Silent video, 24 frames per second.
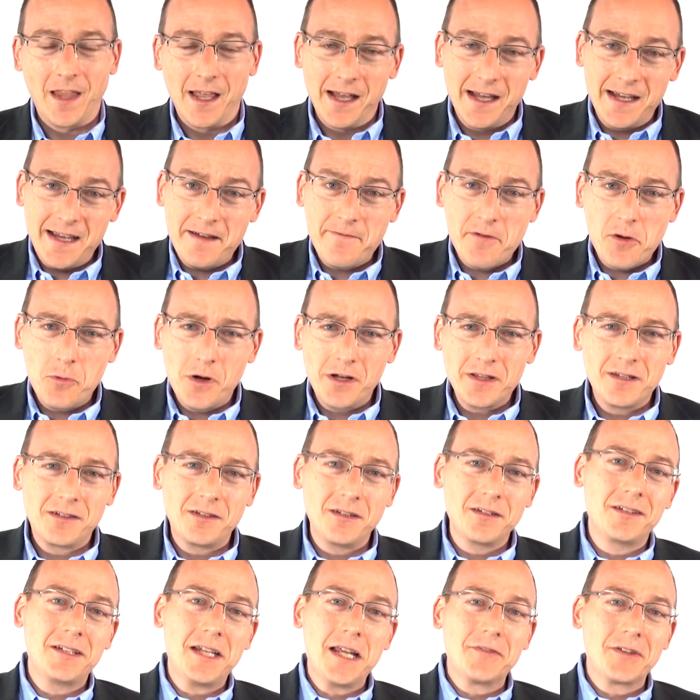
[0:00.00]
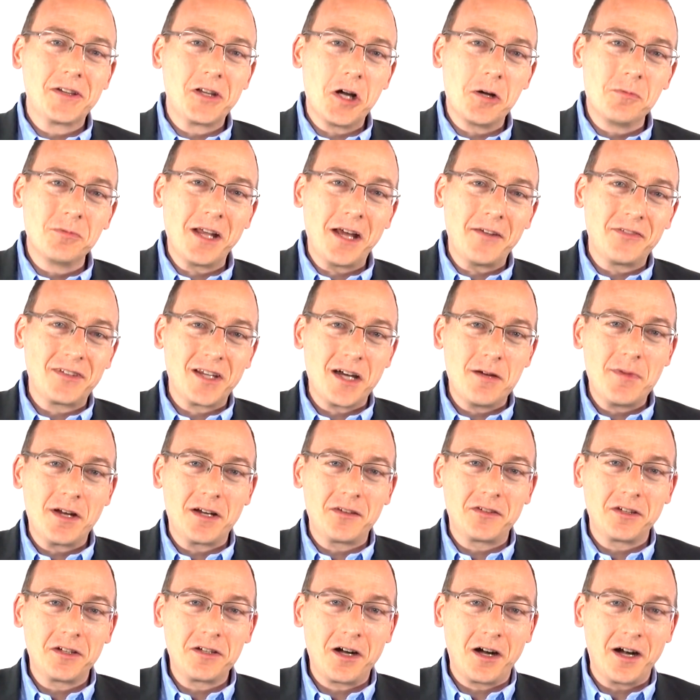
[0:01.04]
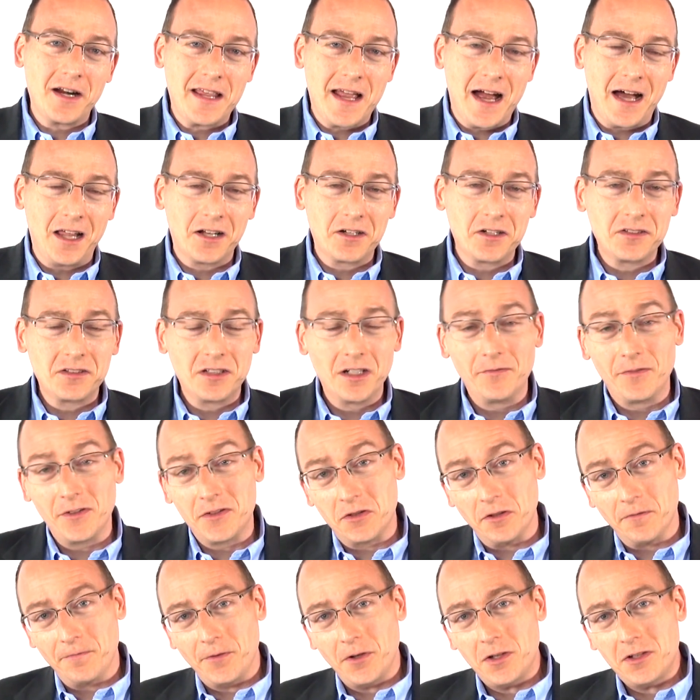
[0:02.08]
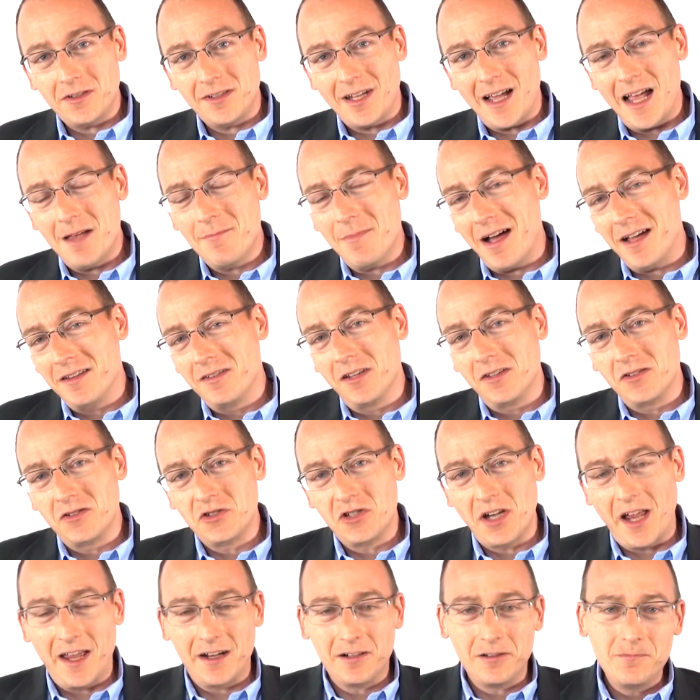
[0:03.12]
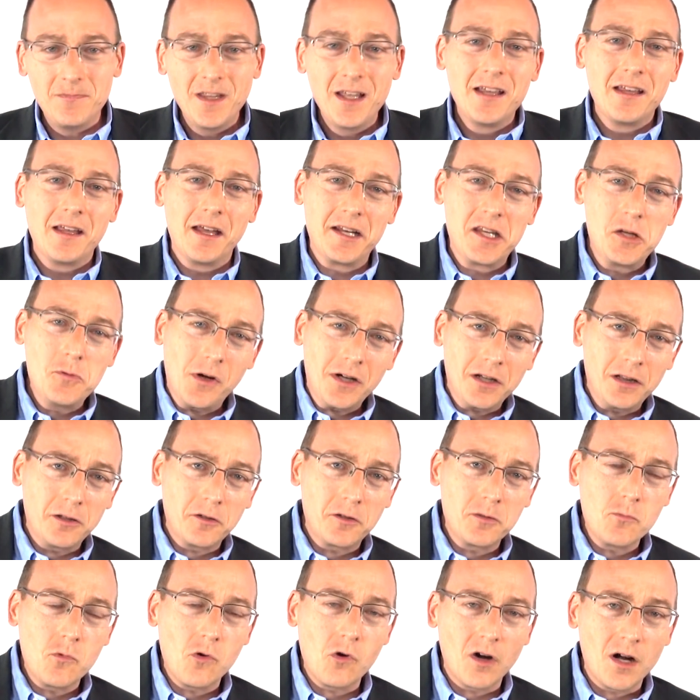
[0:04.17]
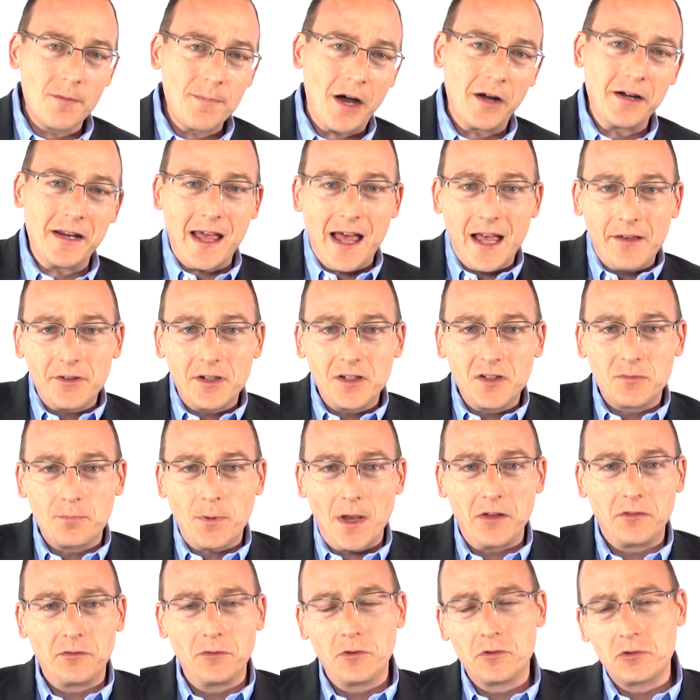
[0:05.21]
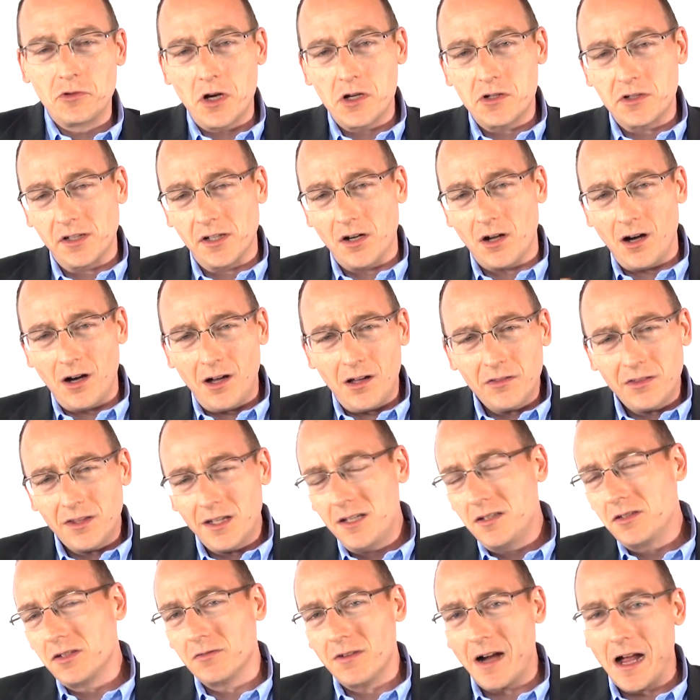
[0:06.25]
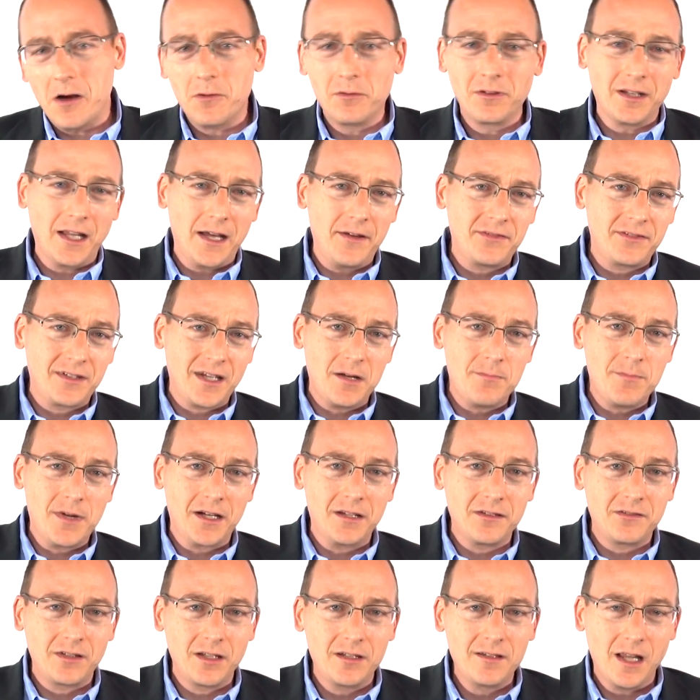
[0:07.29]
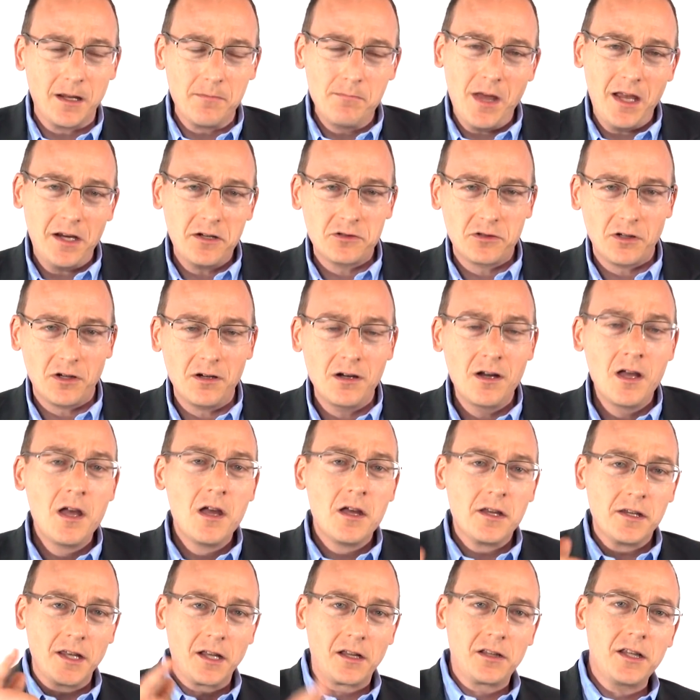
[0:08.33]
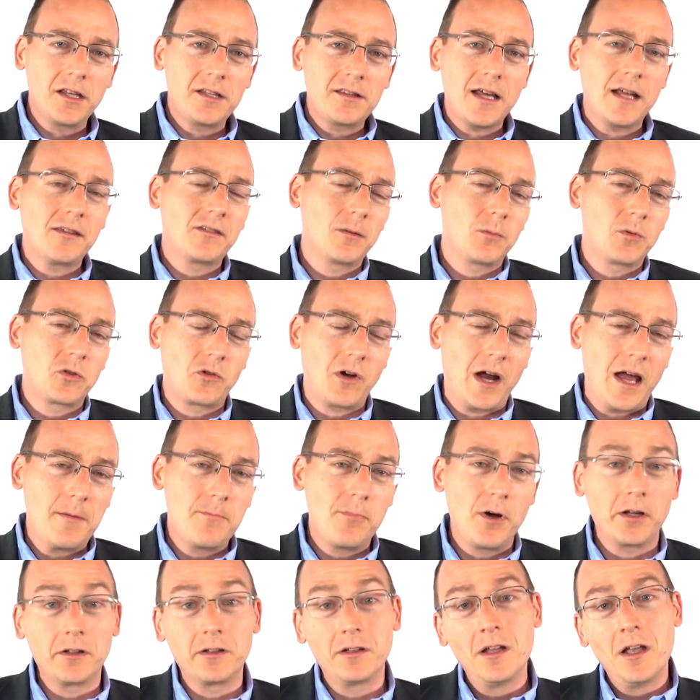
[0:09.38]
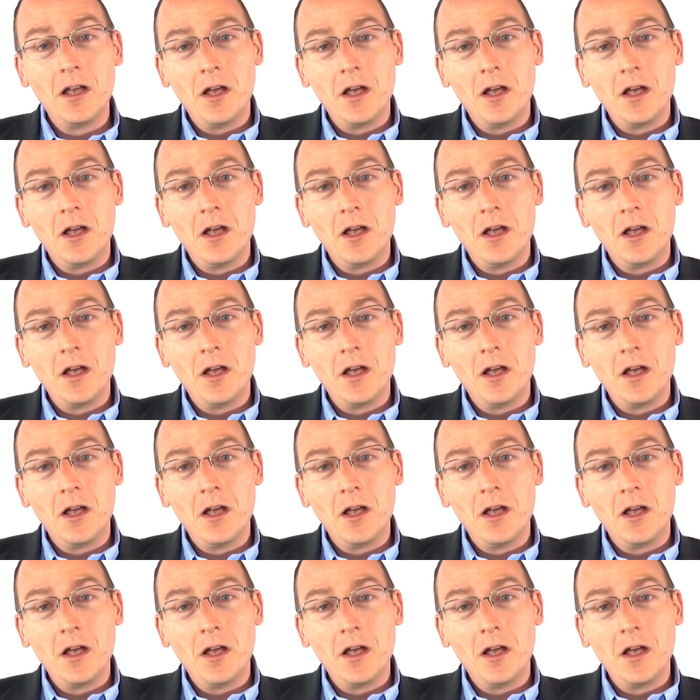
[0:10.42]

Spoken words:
Hey everyone, this is Stephen Loam, lifestyle medicine cardiologist, and if it's your first time on this channel and you want to learn more about evidence-based nutrition, all things around lifestyle medicine, then make sure you click that subscribe button,